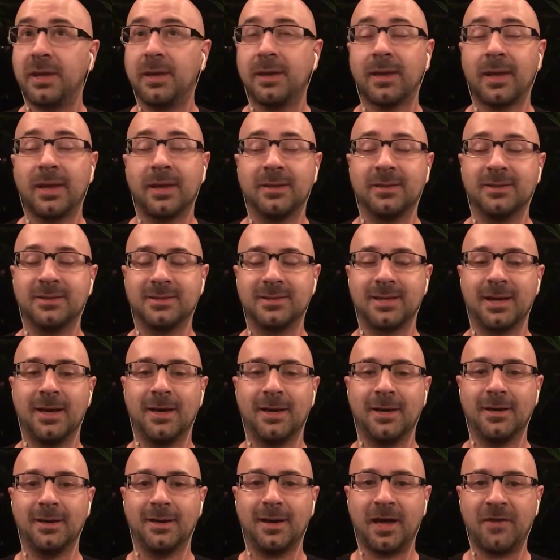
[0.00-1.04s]
and
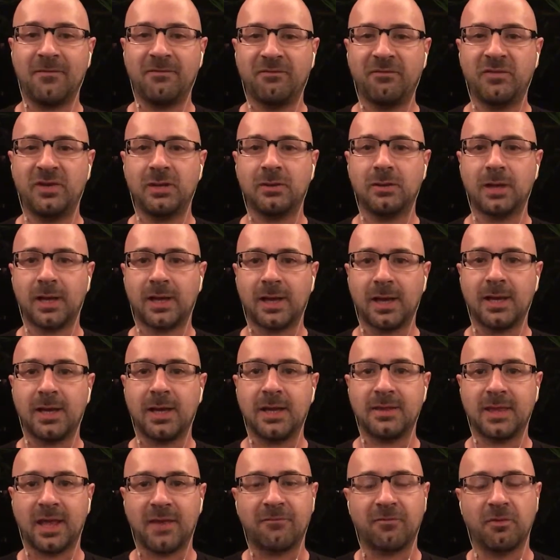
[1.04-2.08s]
I feel like I
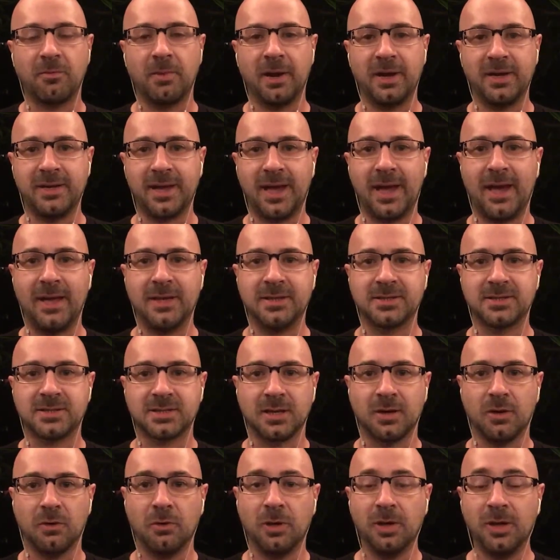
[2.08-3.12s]
get that from my dad.
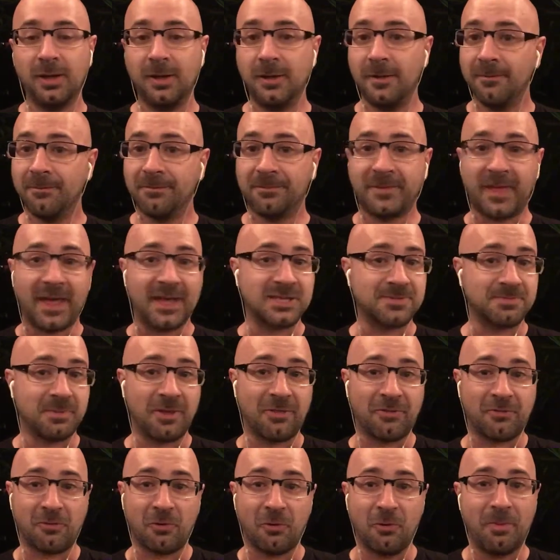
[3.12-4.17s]
So that's my
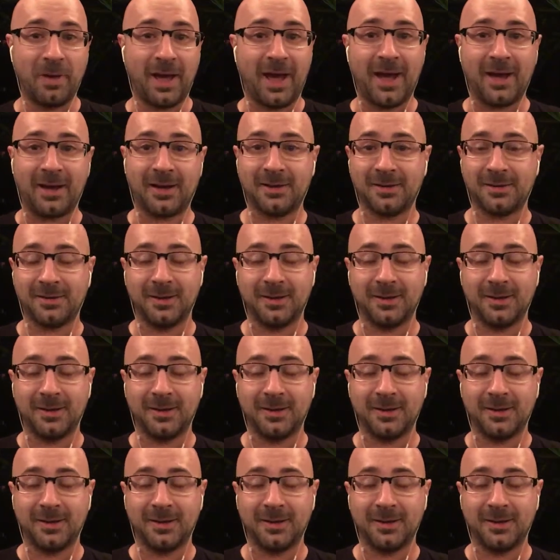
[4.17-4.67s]
throwback.